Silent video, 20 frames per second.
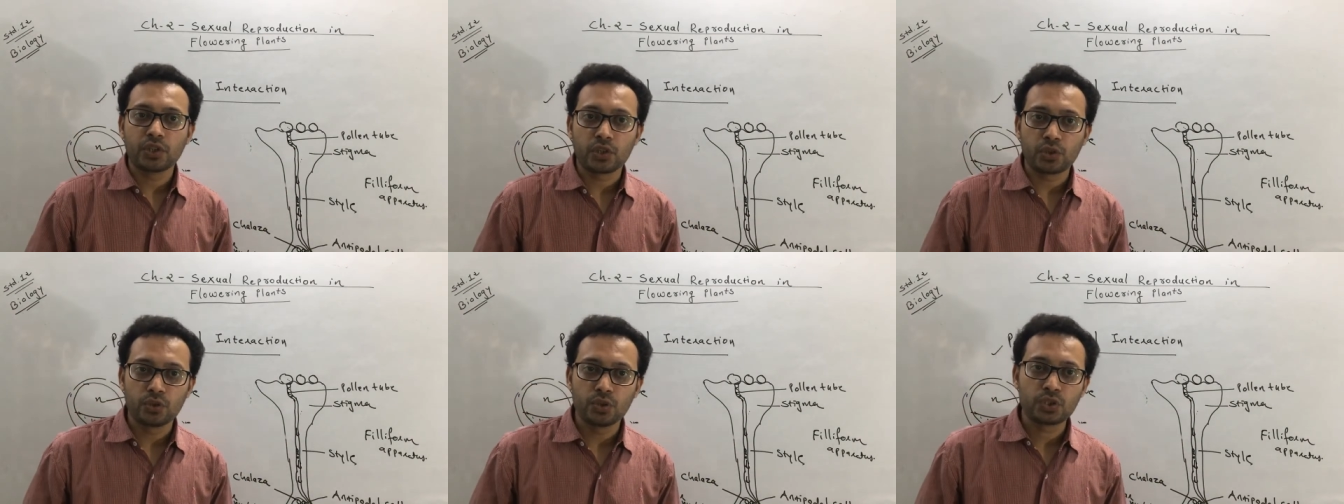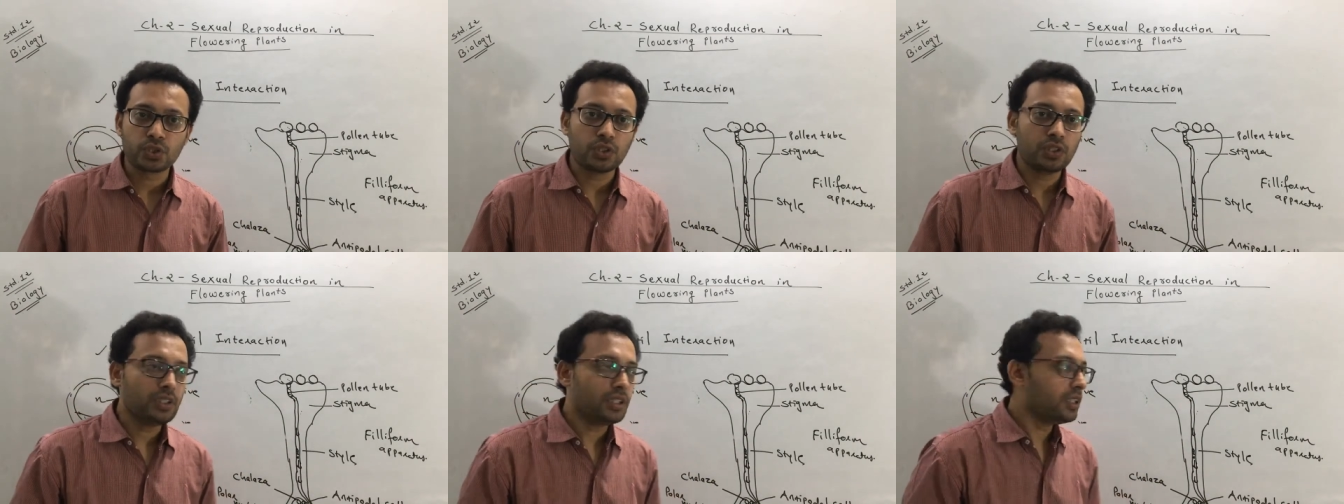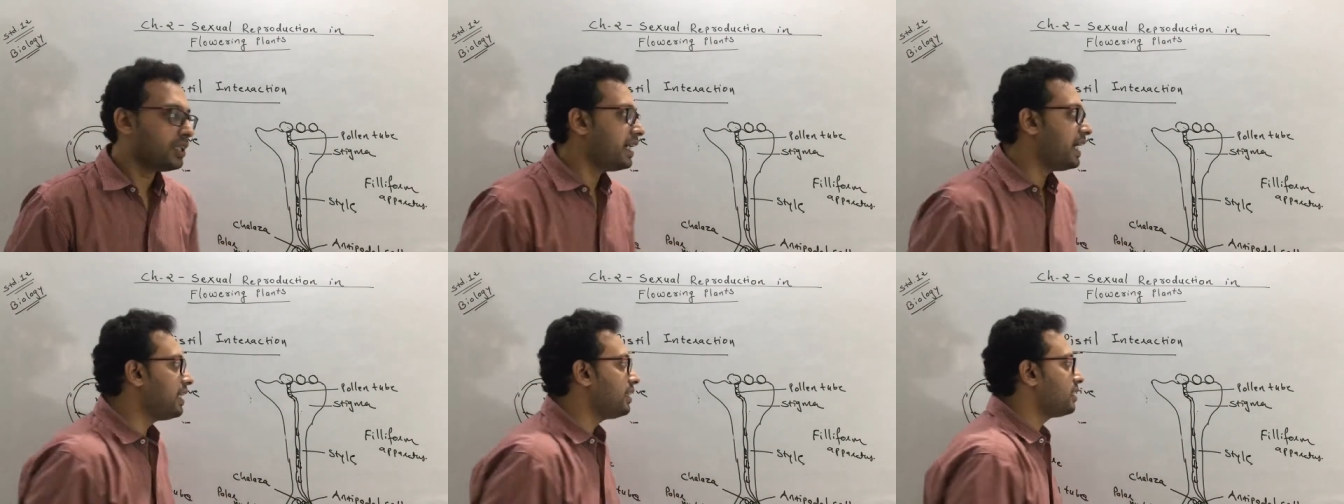grows
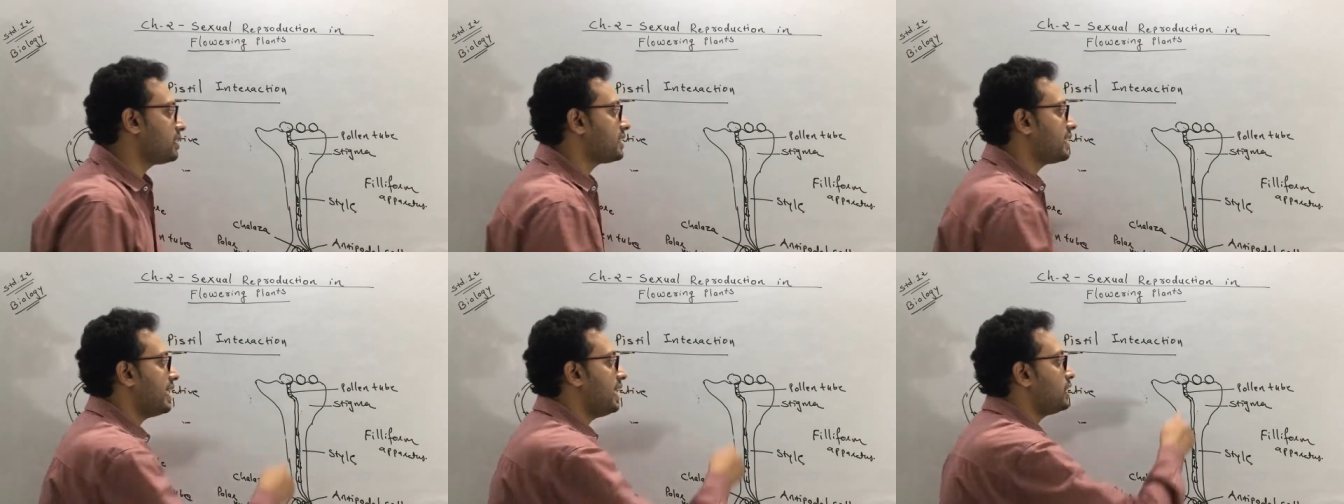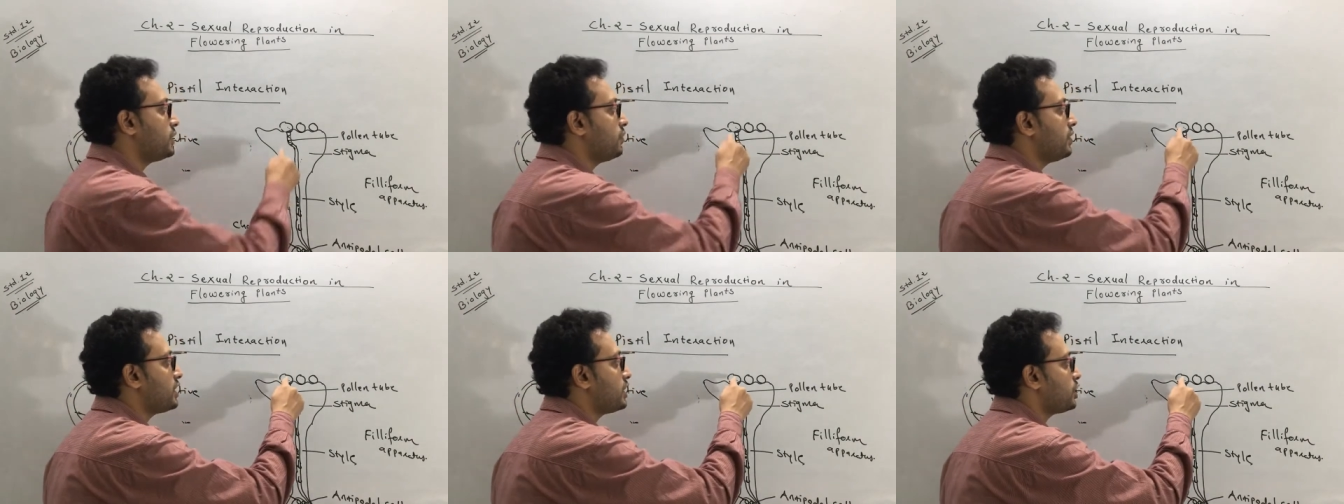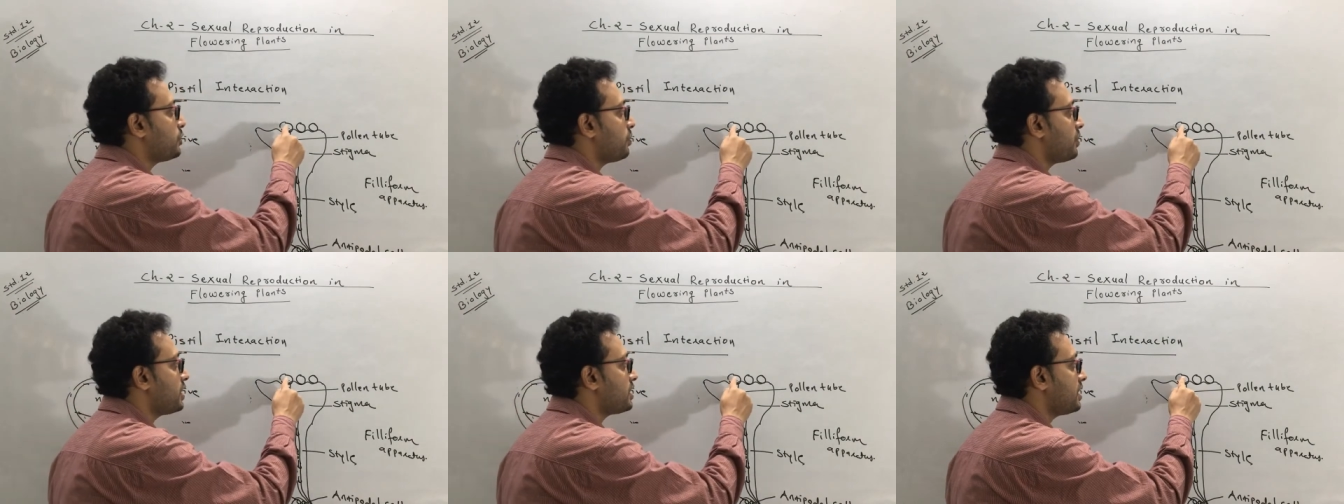on, and the cells which
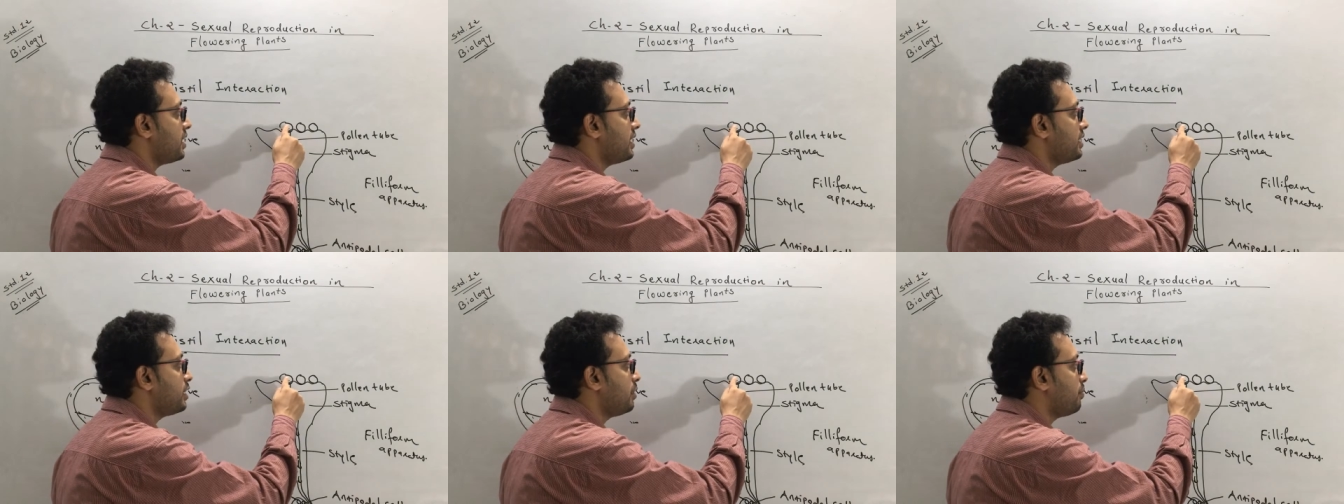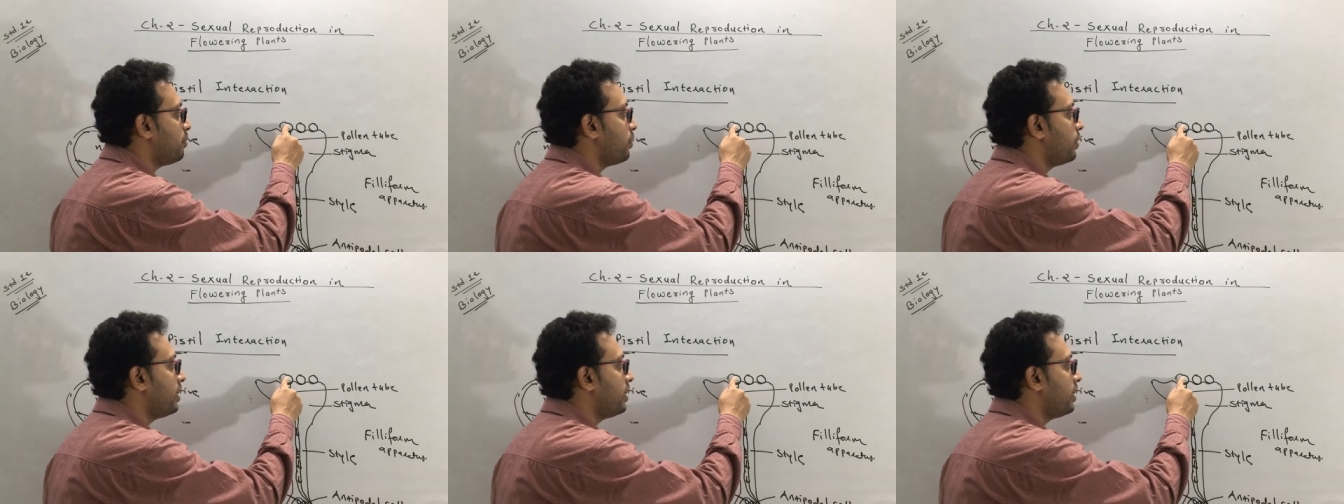is present in the